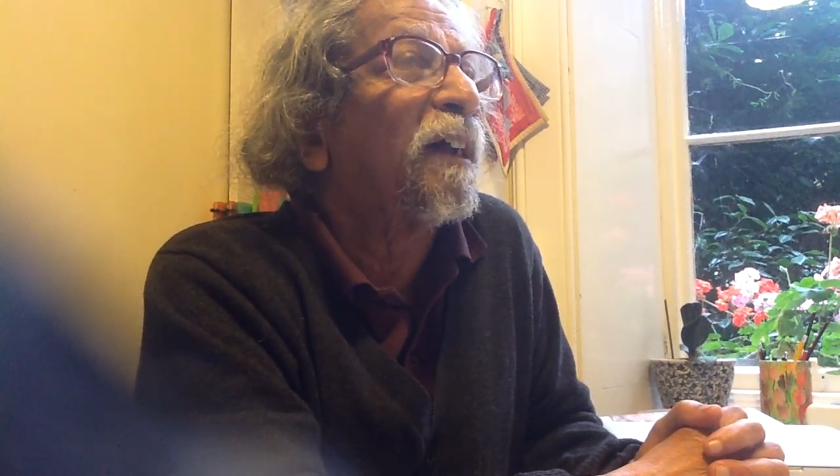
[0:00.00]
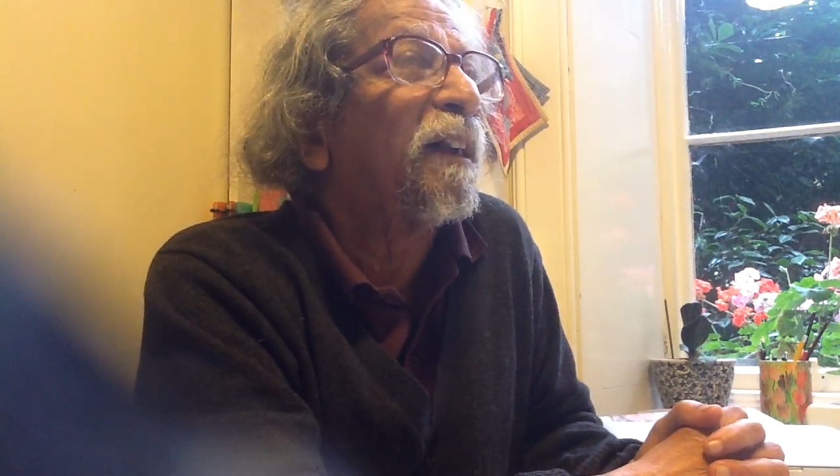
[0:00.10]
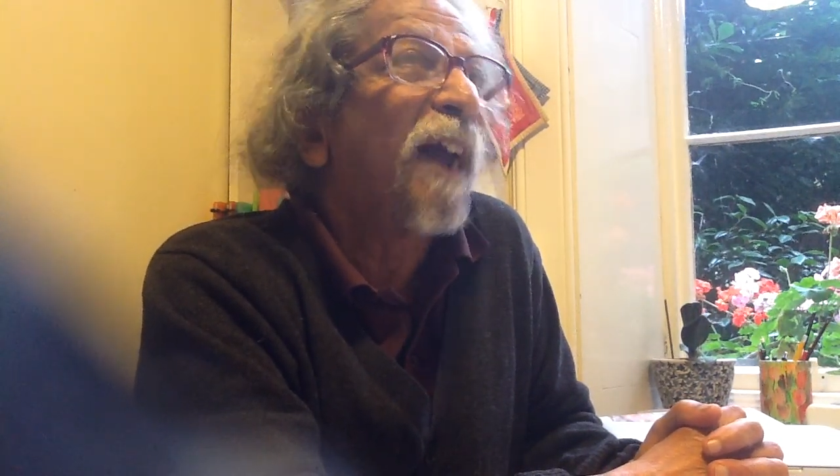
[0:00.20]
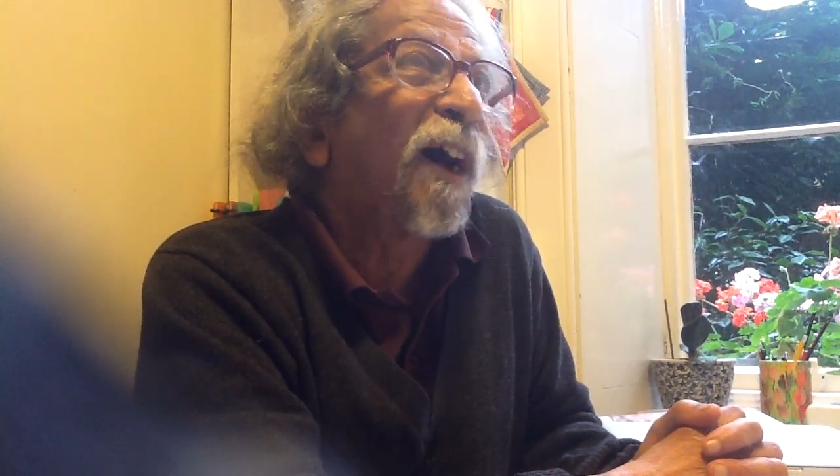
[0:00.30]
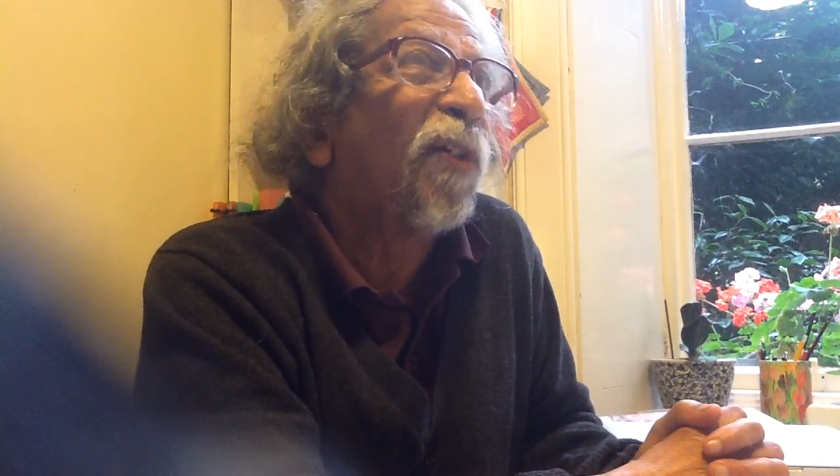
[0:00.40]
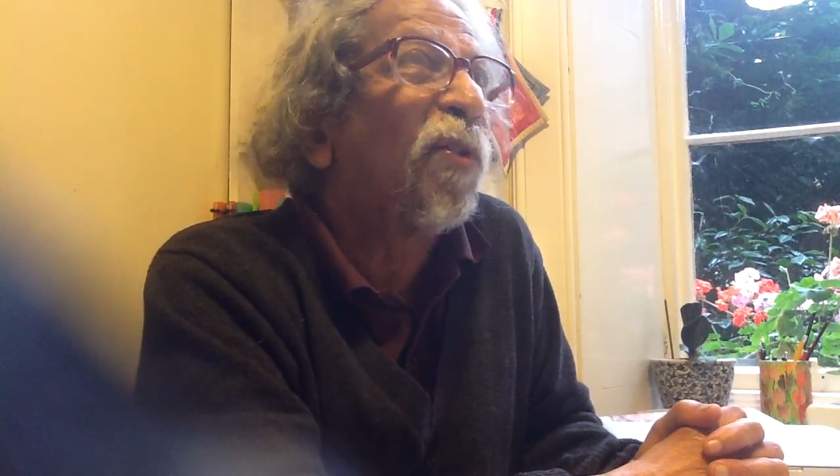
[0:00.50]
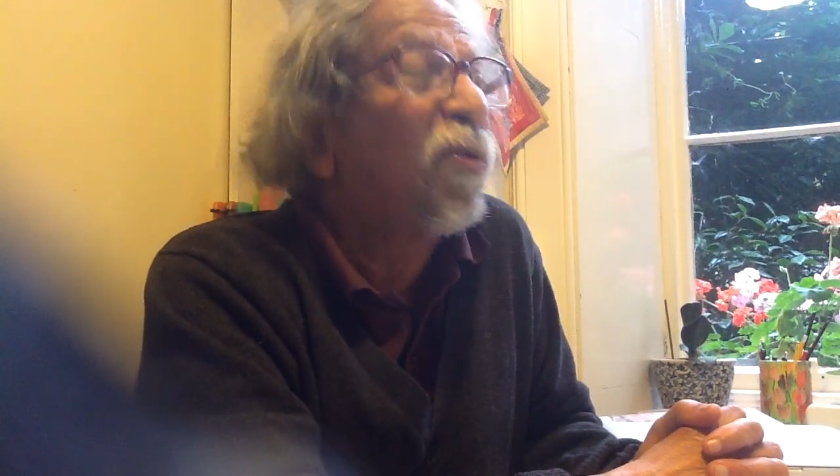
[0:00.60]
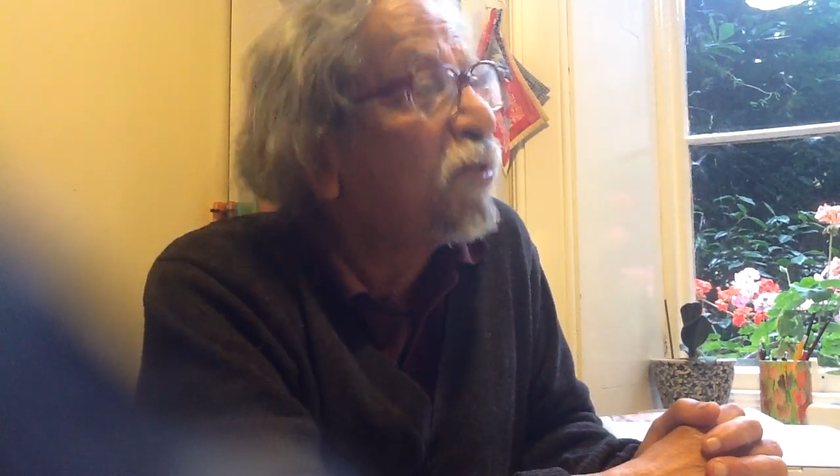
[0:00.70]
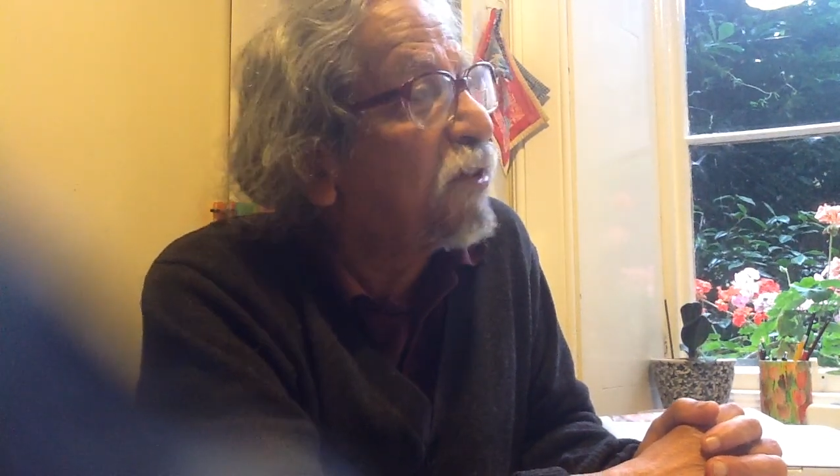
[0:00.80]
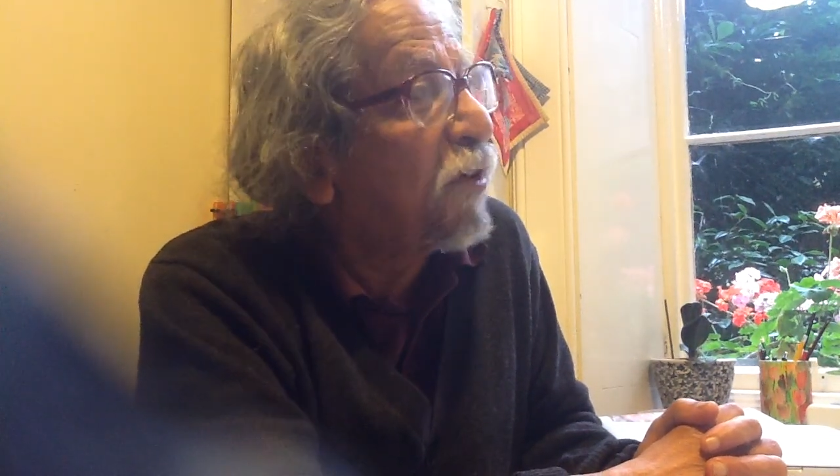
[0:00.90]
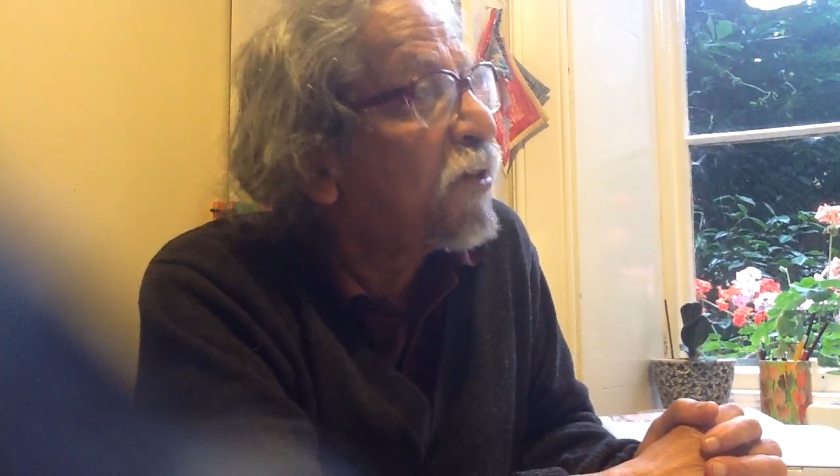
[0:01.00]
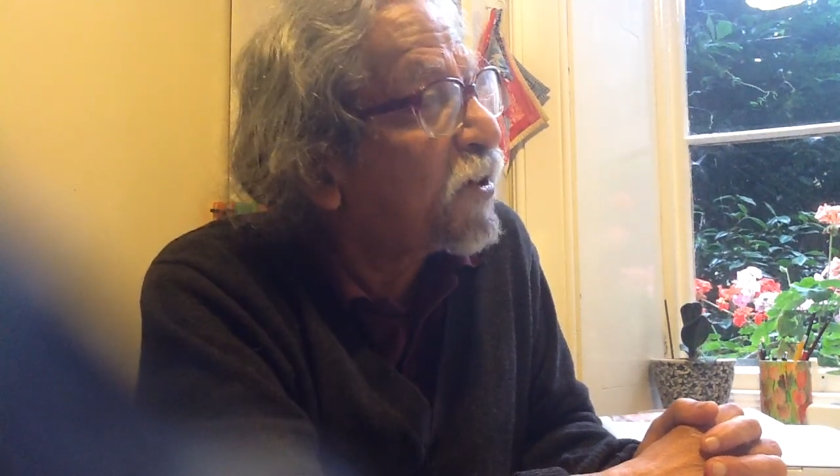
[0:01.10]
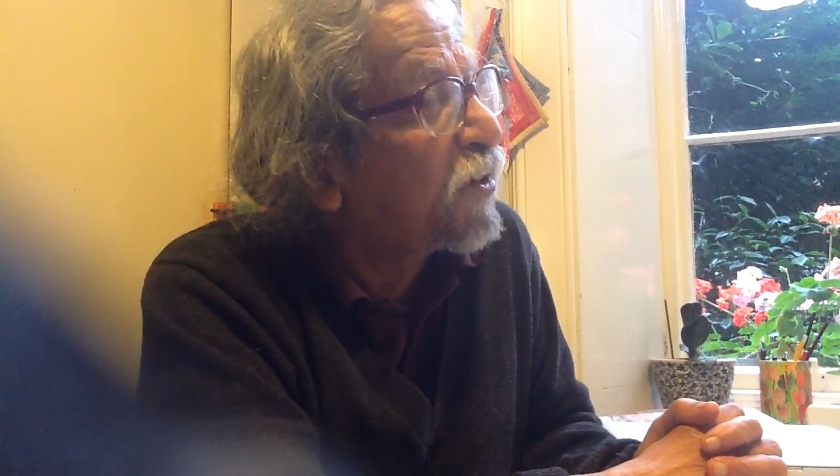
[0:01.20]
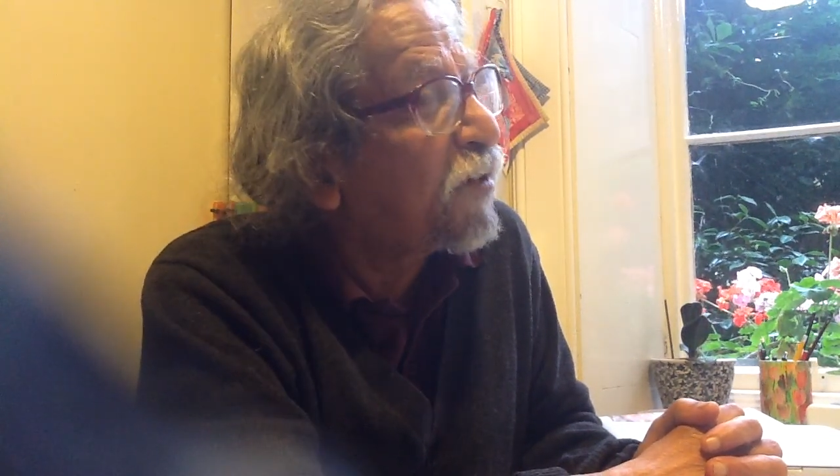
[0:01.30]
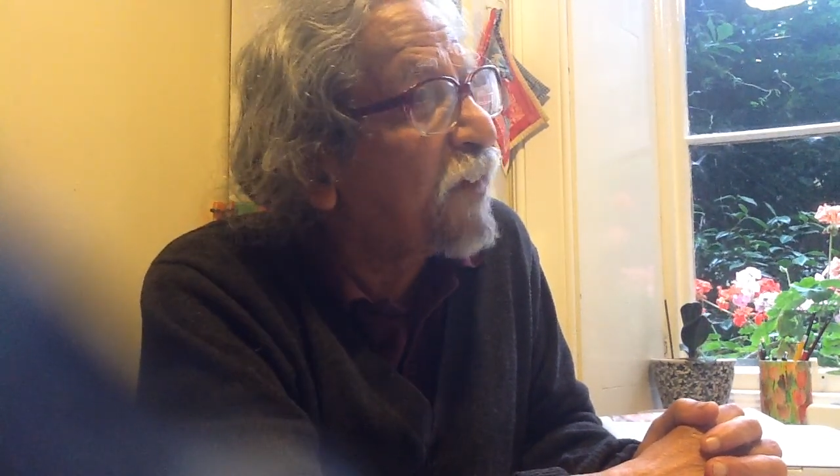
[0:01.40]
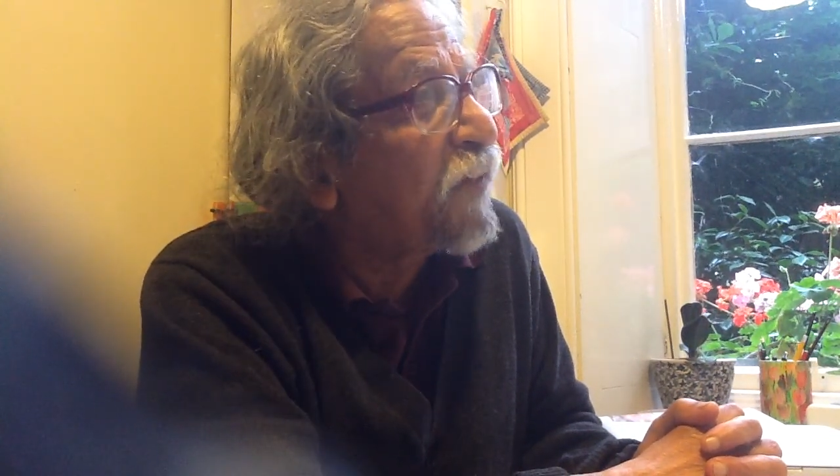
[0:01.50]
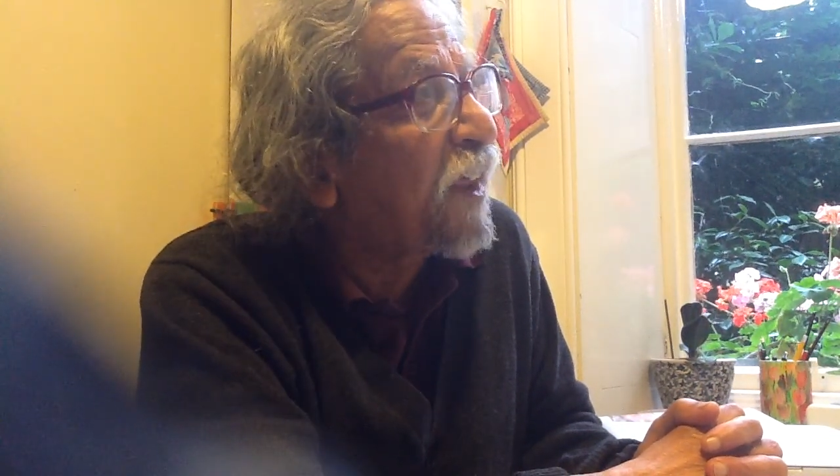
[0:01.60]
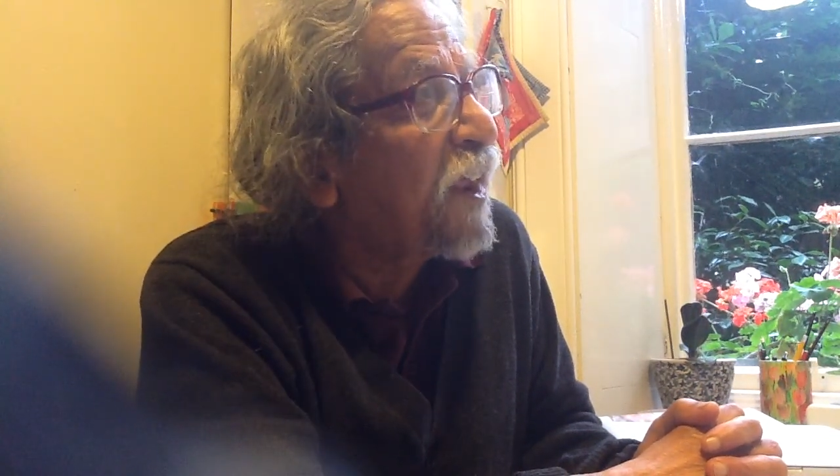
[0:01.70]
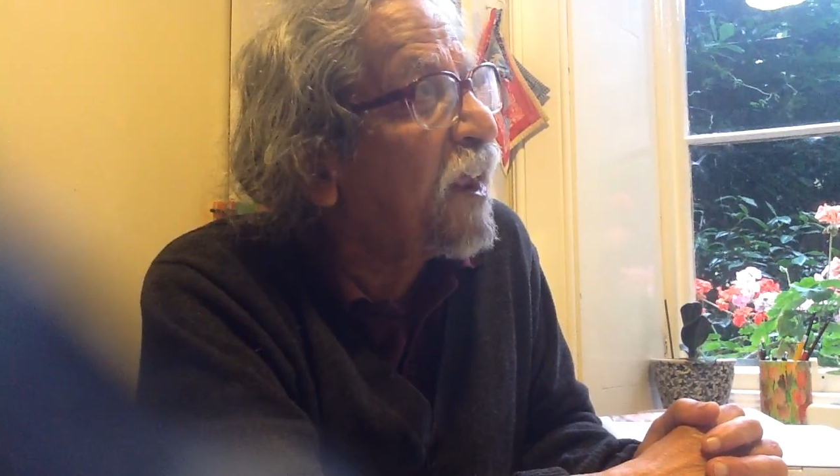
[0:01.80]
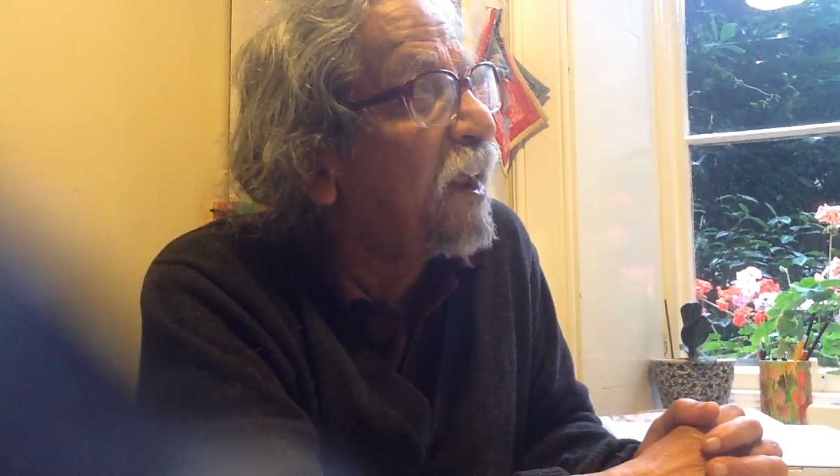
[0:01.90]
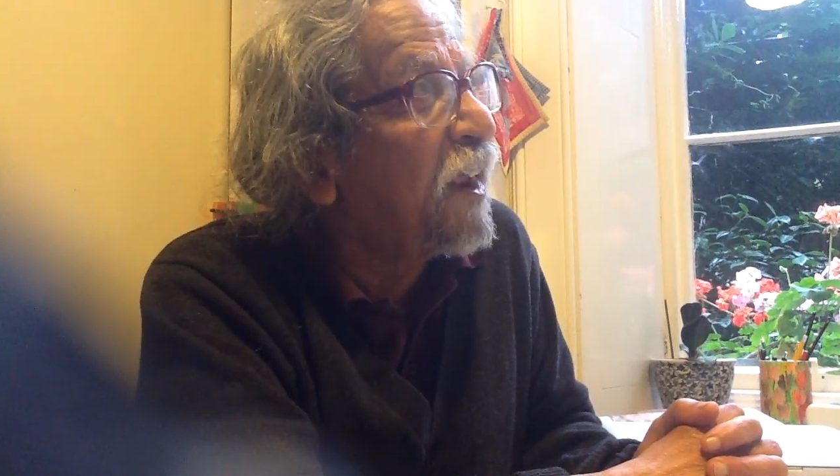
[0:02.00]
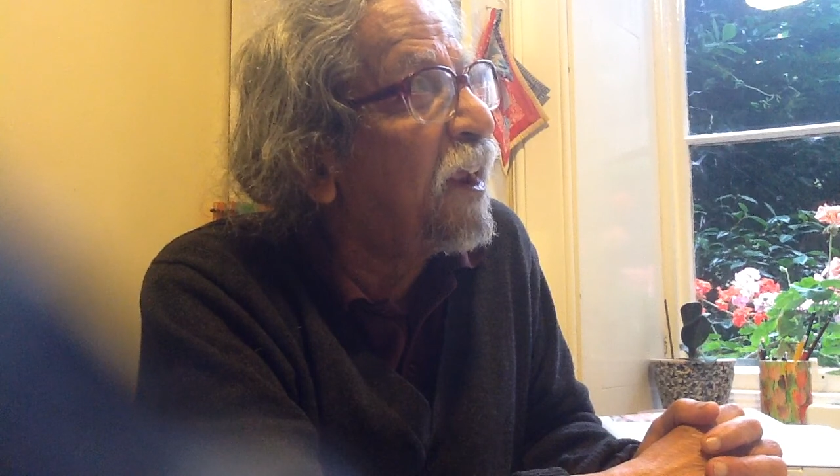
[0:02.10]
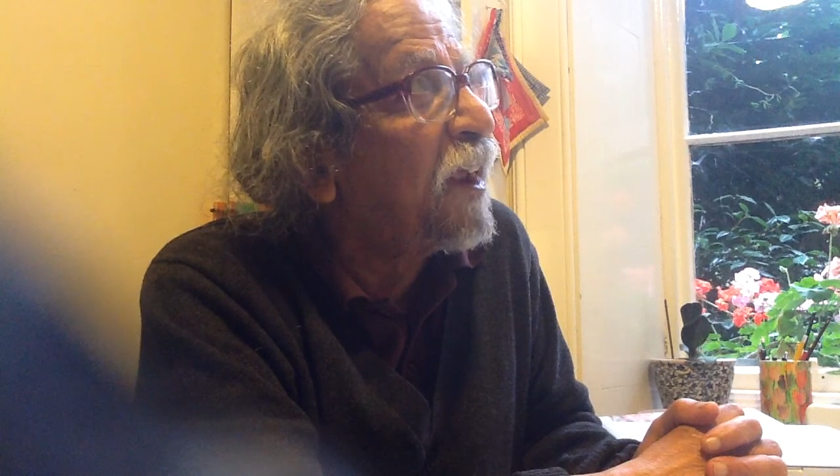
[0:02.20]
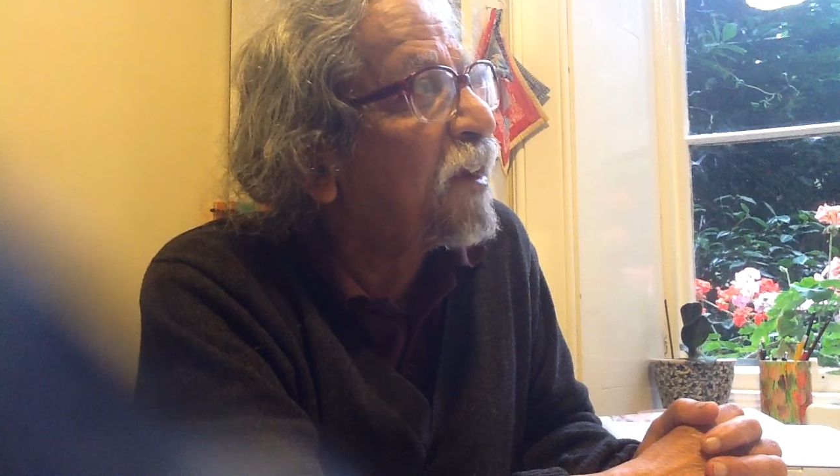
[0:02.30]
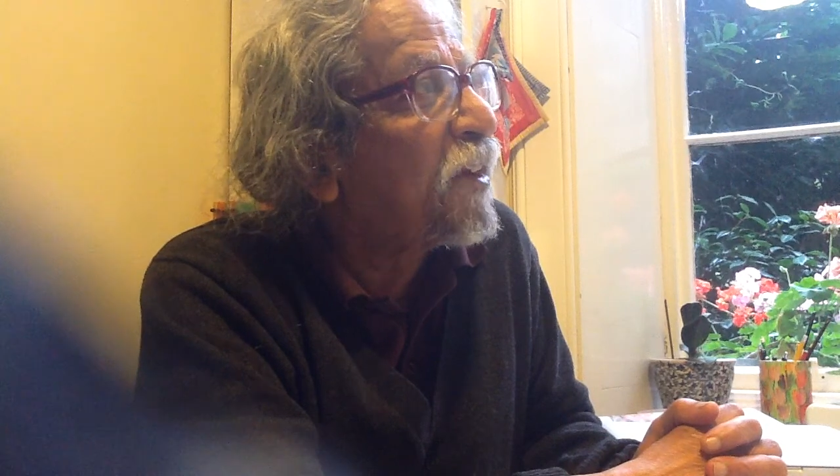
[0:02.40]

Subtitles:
now, you know, sort of if they